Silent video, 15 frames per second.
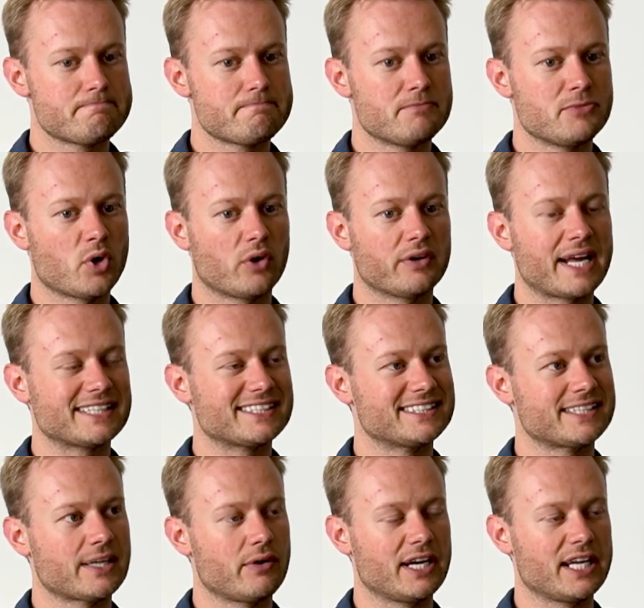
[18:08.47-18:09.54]
not
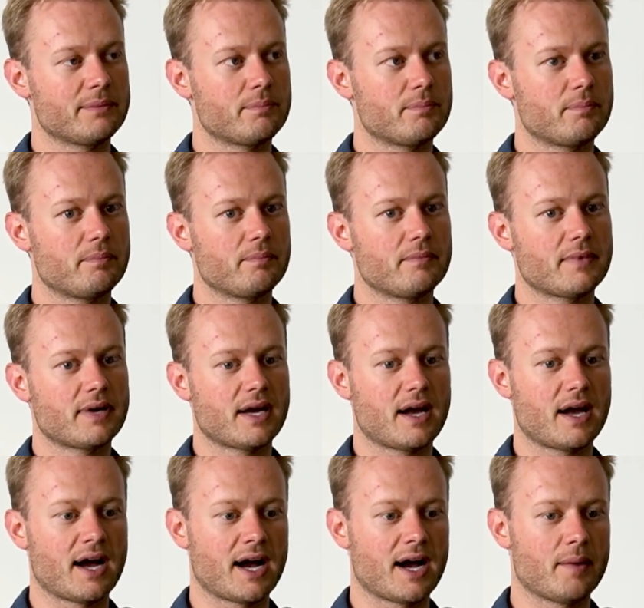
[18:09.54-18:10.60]
necessarily
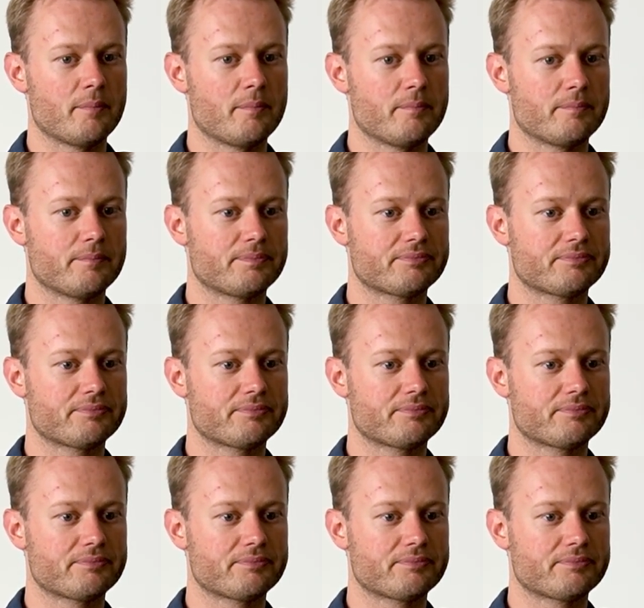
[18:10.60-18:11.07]
bad